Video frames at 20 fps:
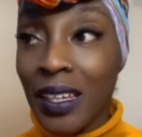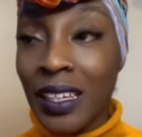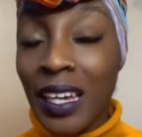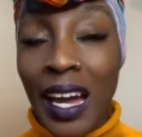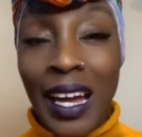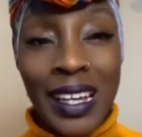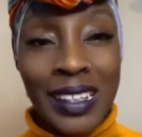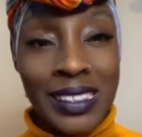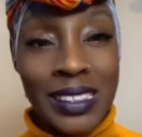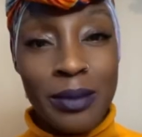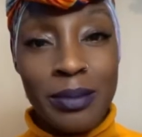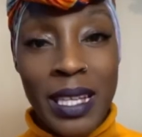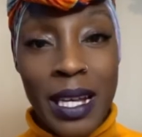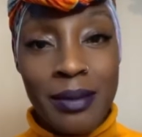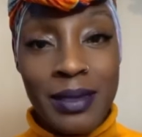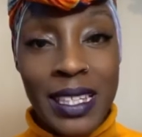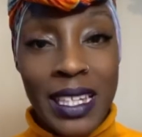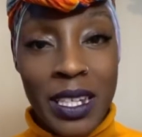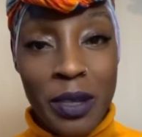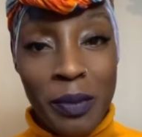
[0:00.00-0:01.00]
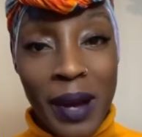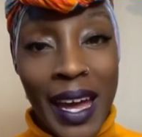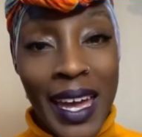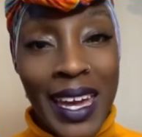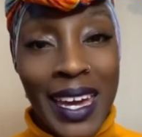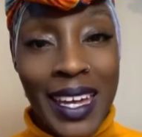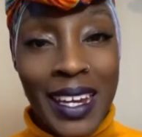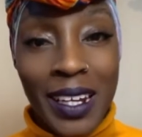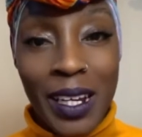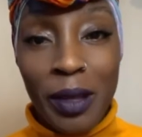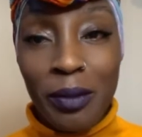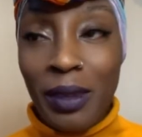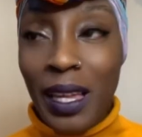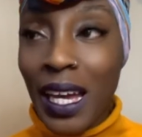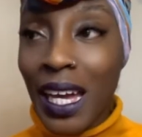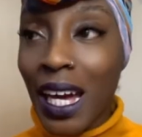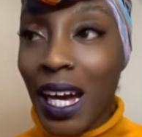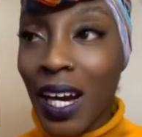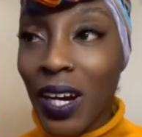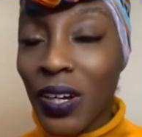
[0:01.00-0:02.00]
I sometimes get in my head and I'm
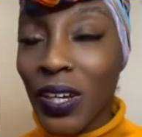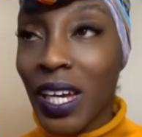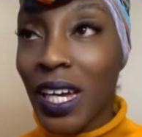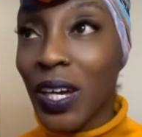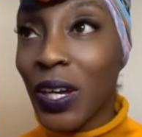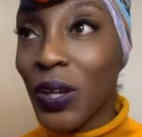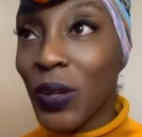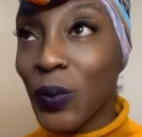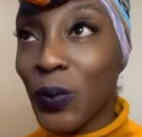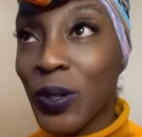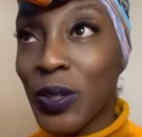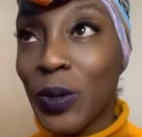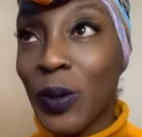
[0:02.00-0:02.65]
like, okay, what do